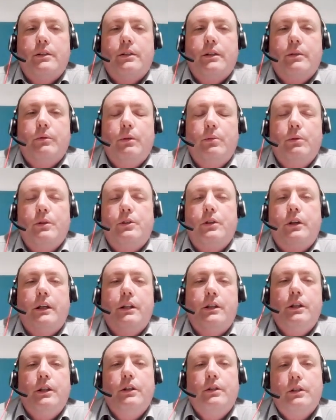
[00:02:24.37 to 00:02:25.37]
So we were
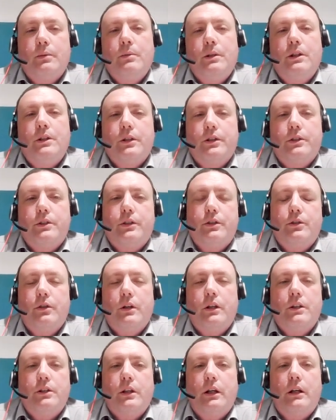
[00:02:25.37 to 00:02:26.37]
trying to use images to
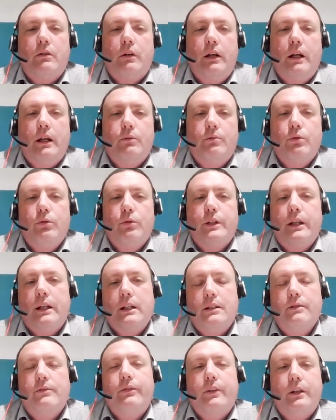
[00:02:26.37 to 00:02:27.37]
try and generate a raw
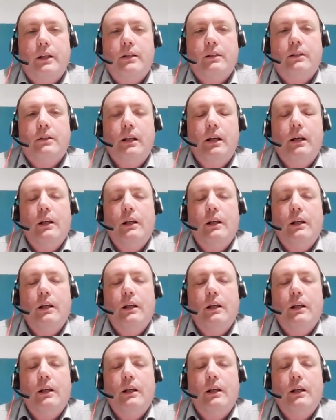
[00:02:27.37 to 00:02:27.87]
data feed, and